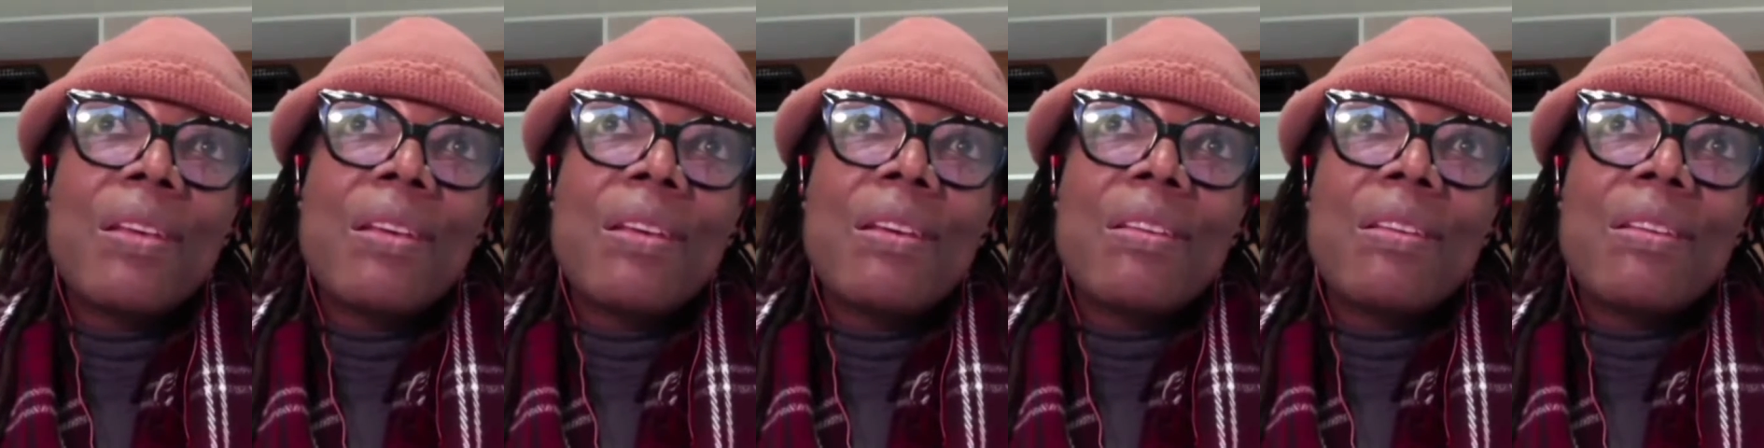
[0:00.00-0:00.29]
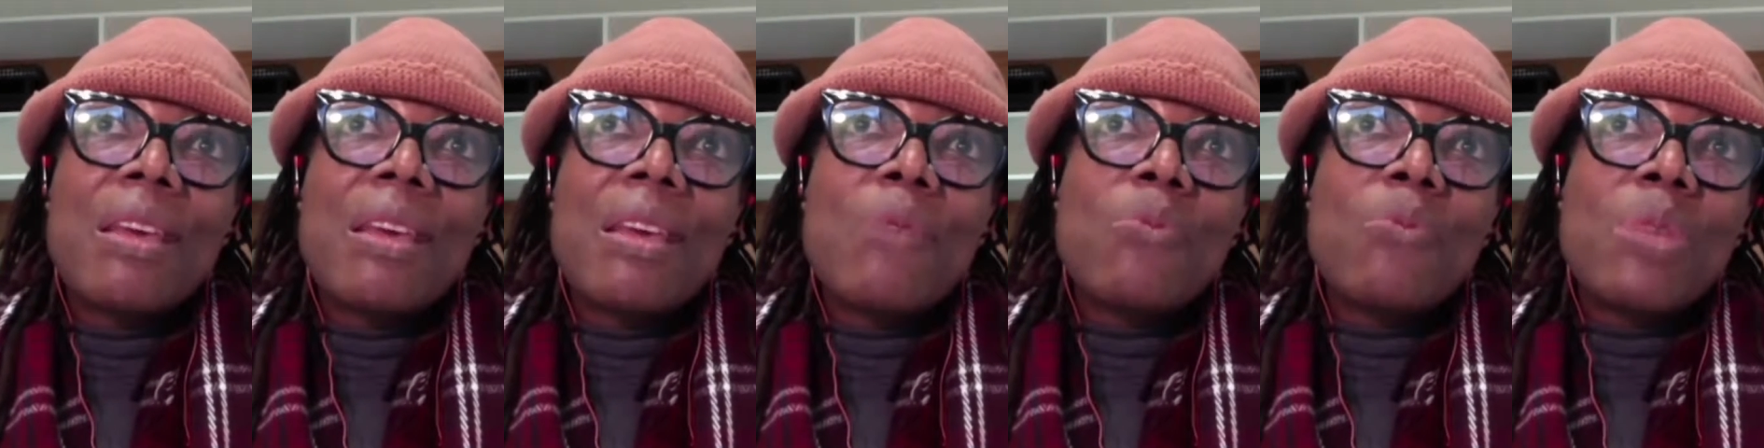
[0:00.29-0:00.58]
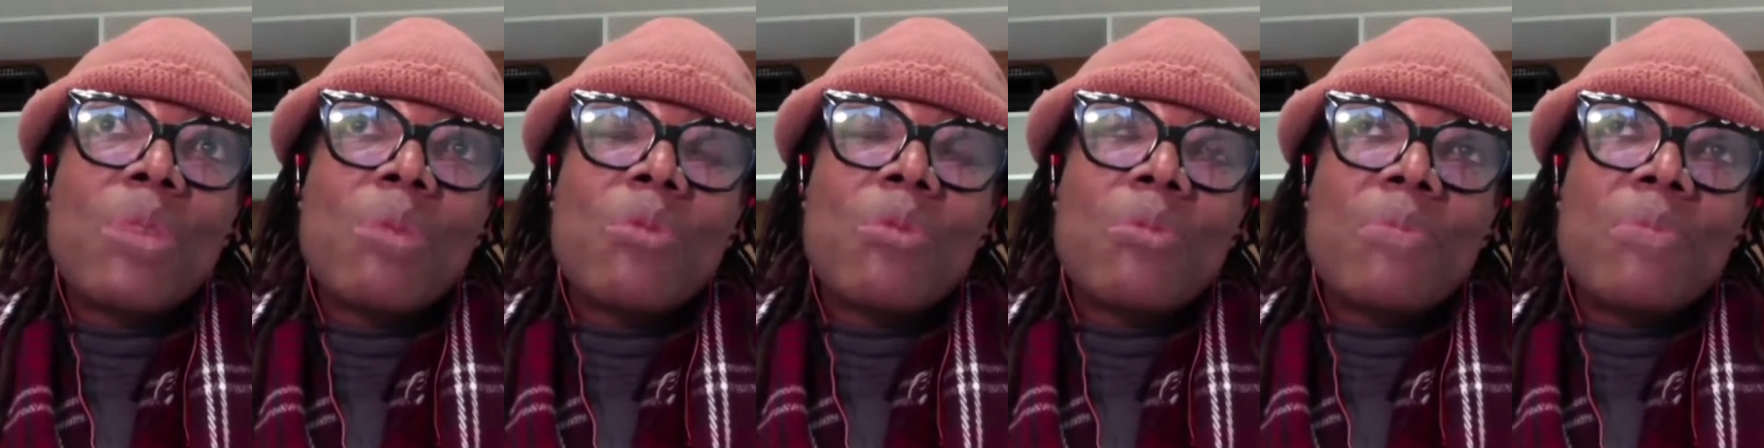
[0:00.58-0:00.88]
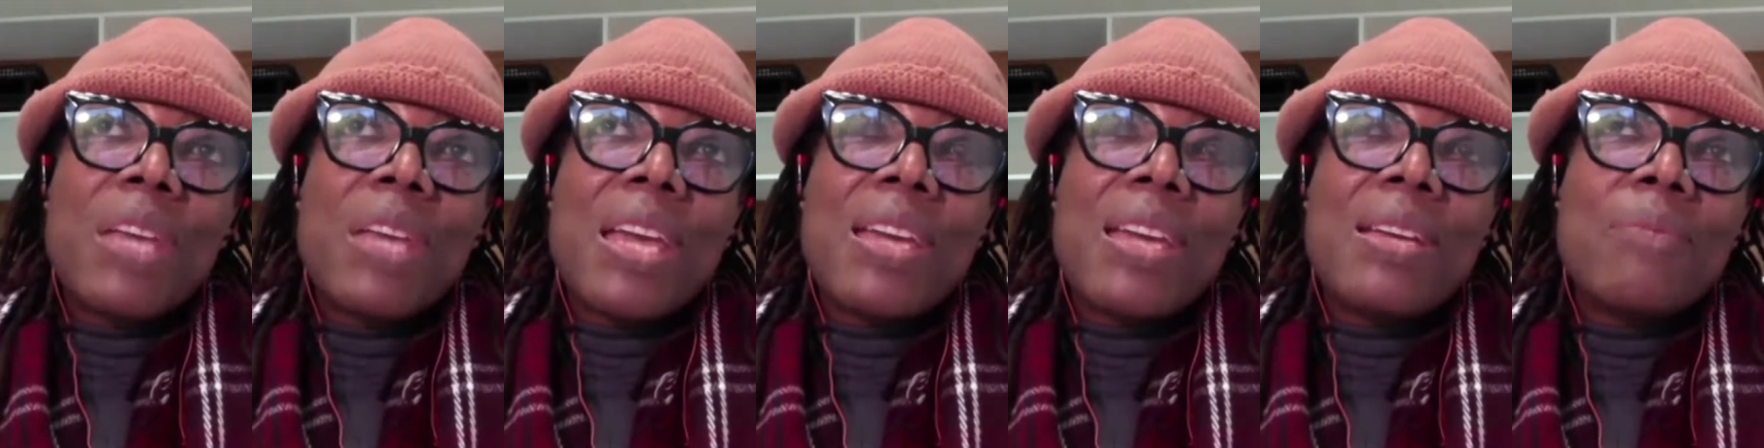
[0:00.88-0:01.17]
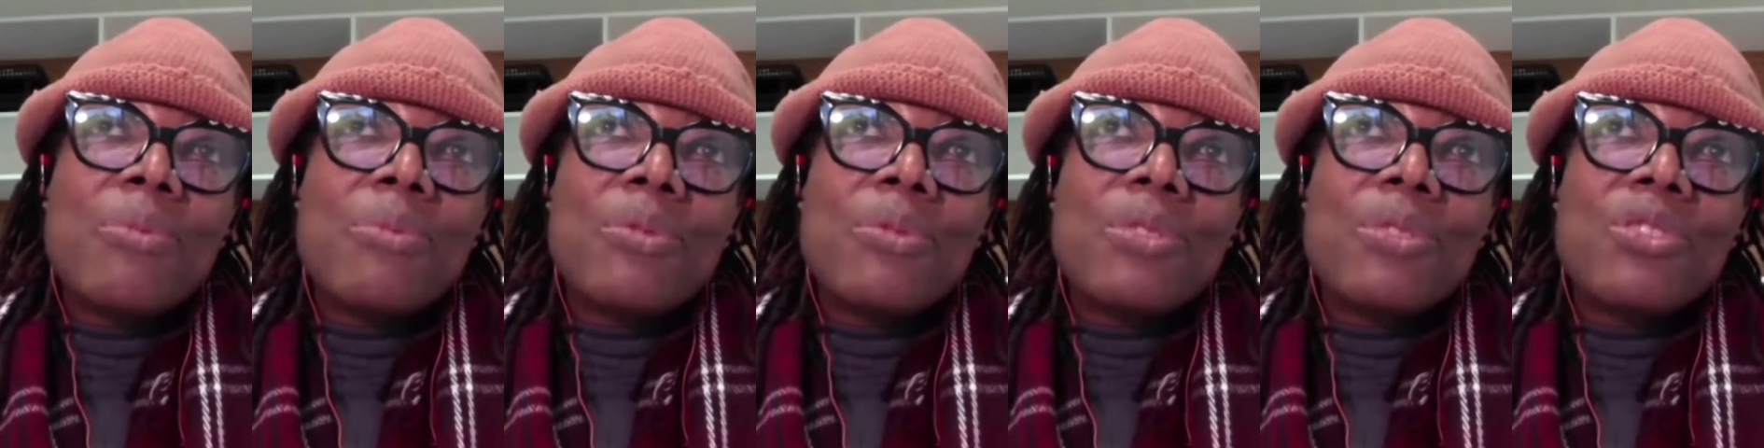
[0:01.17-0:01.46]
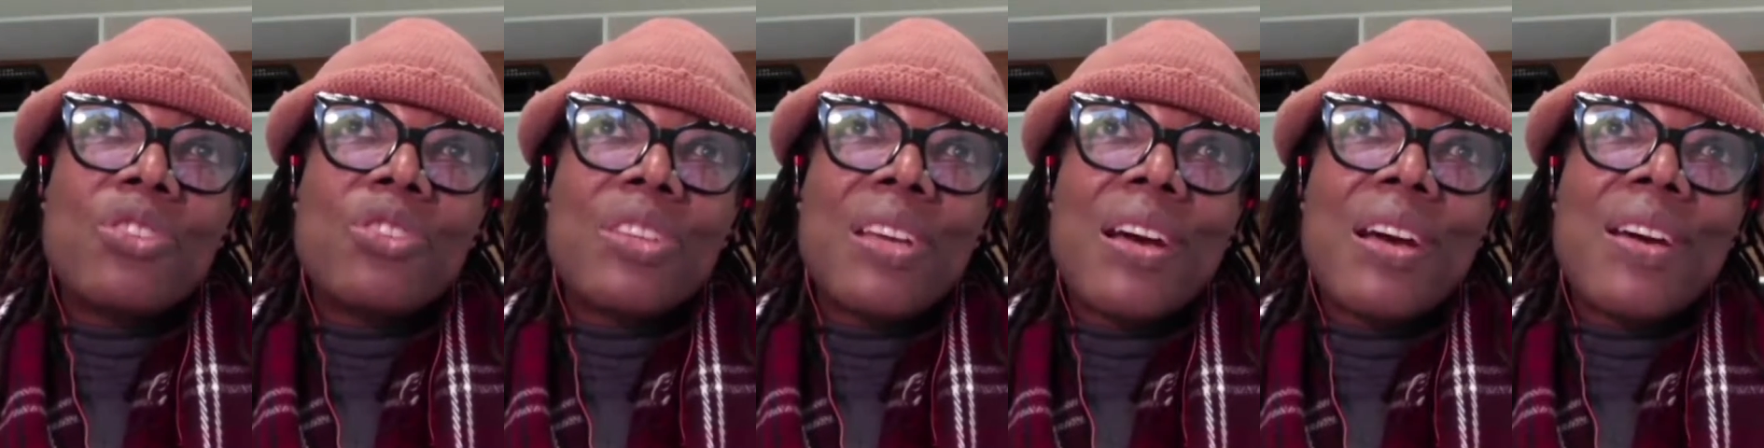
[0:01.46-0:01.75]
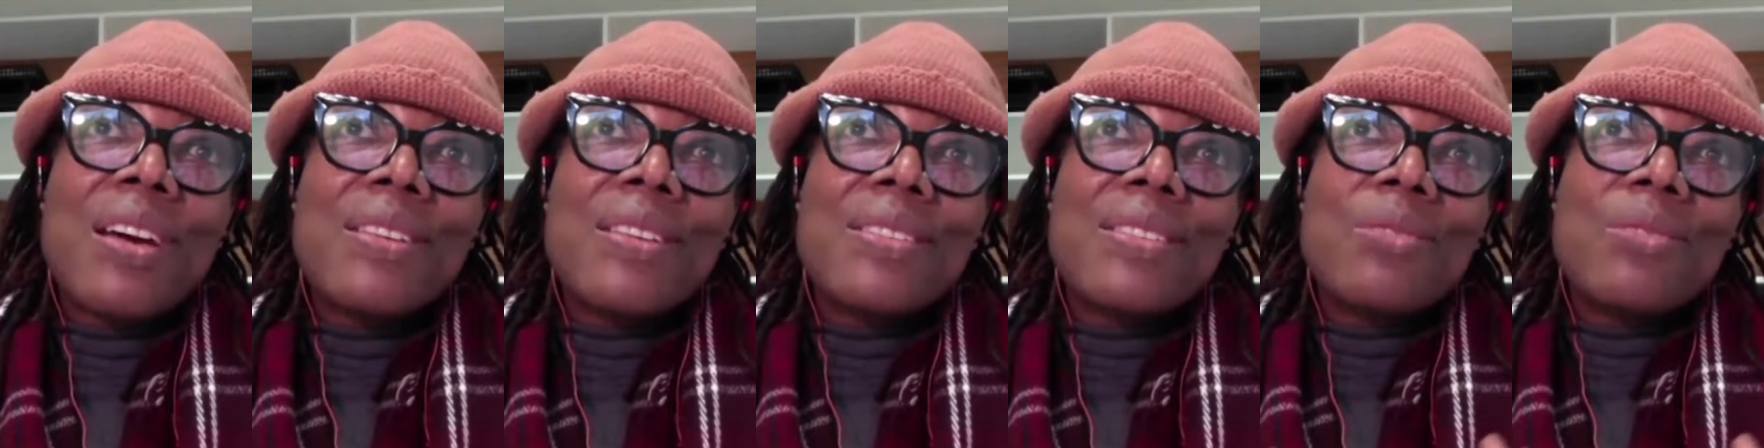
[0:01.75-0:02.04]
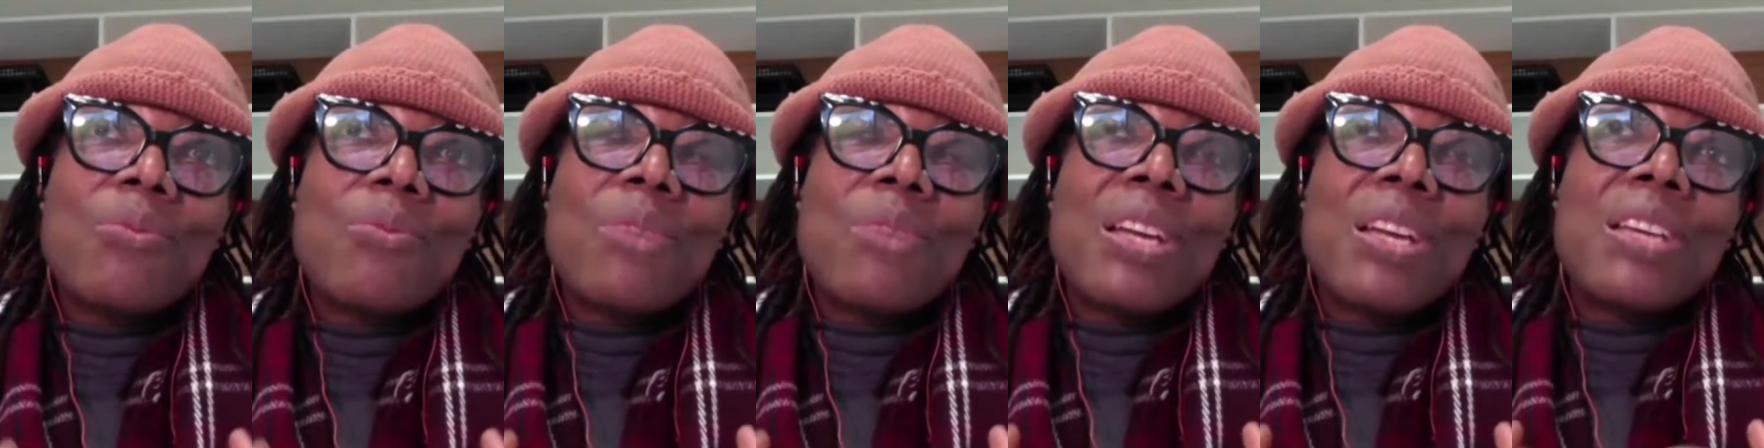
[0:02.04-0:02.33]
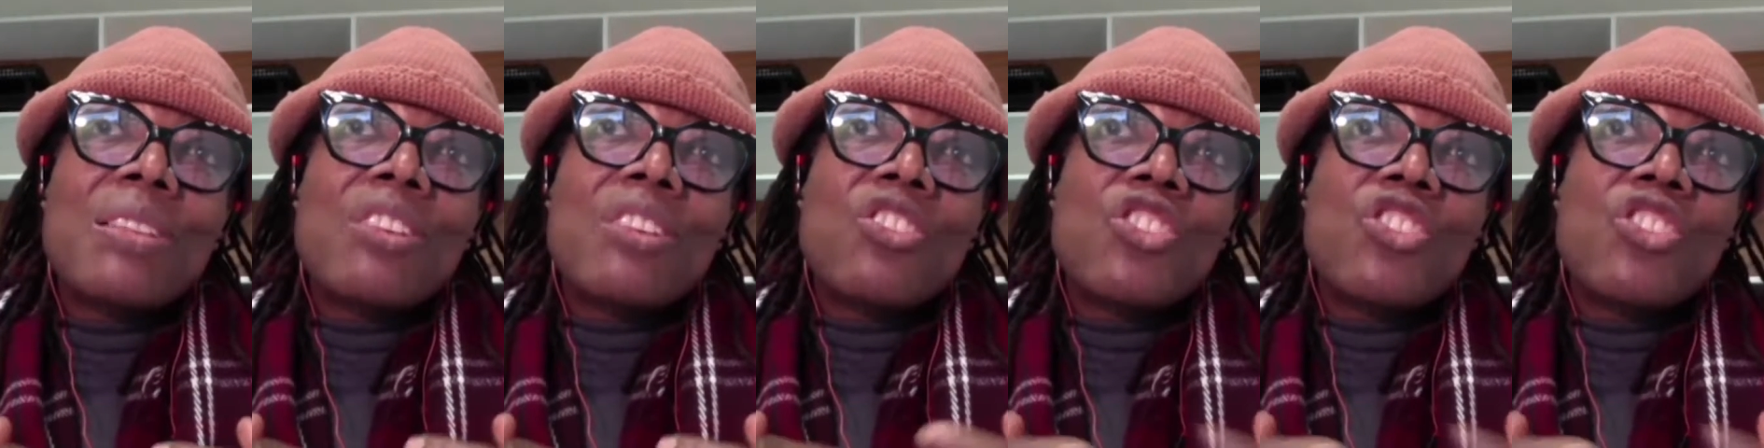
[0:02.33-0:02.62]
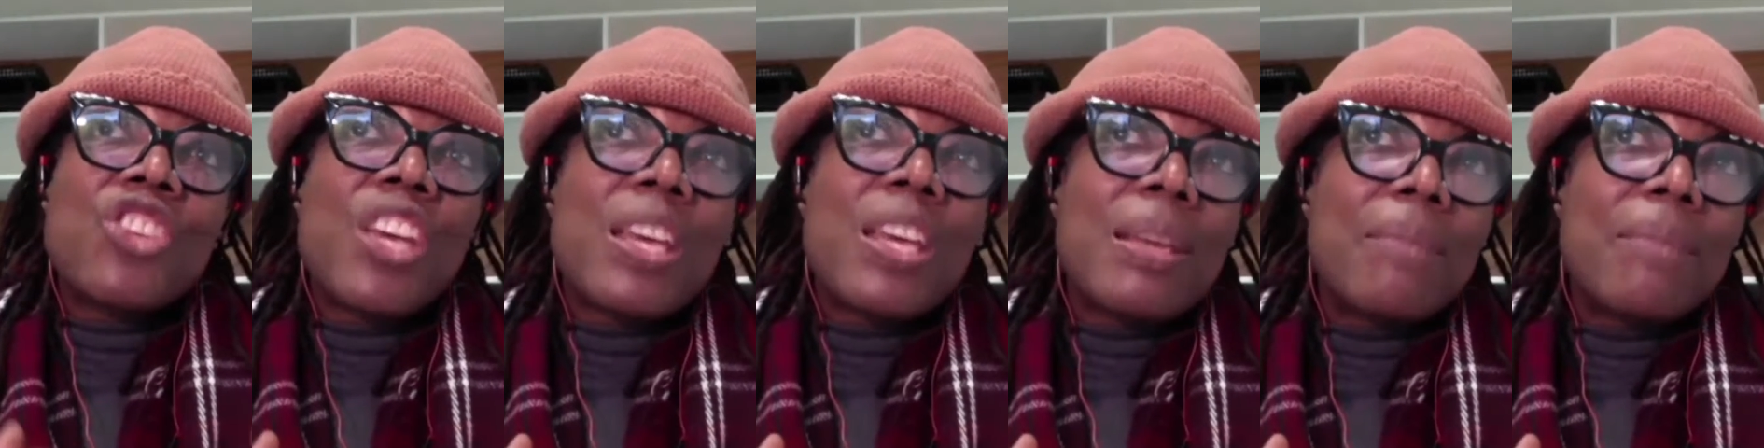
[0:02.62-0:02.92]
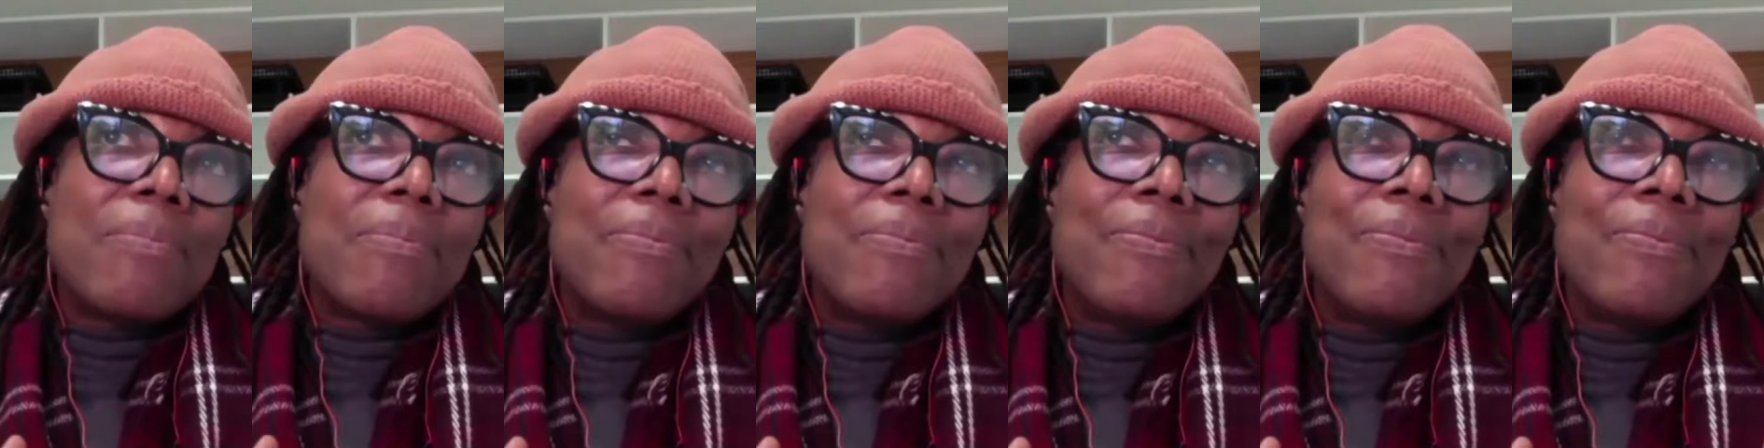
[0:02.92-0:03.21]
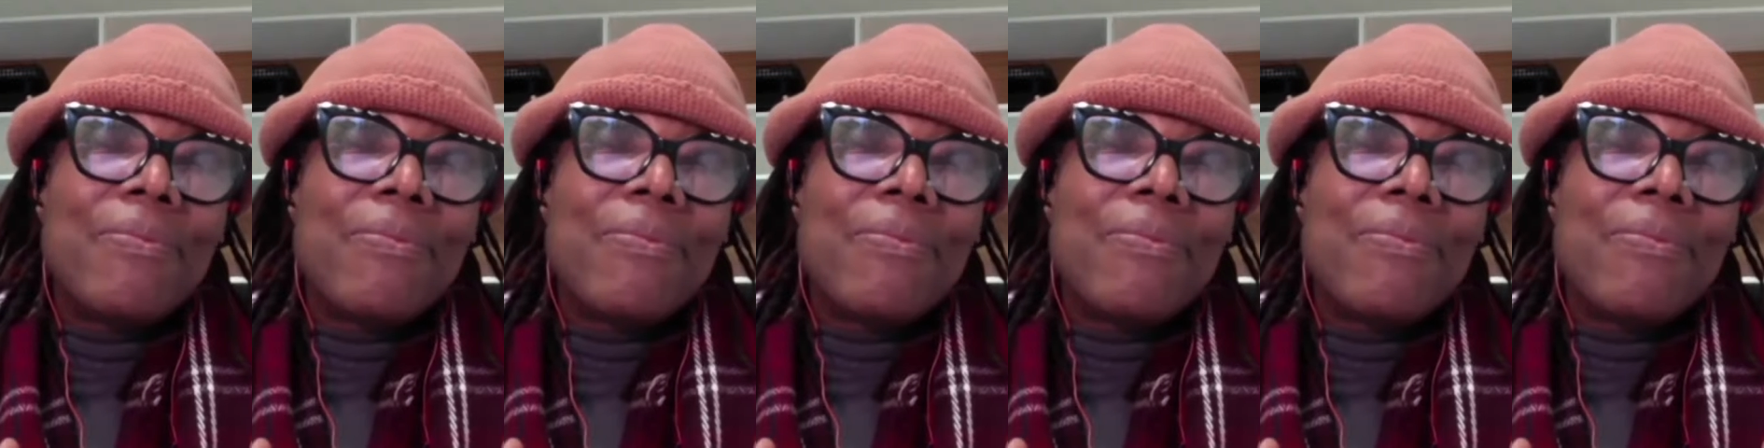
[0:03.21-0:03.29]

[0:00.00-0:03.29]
that we will be able to cast away the shame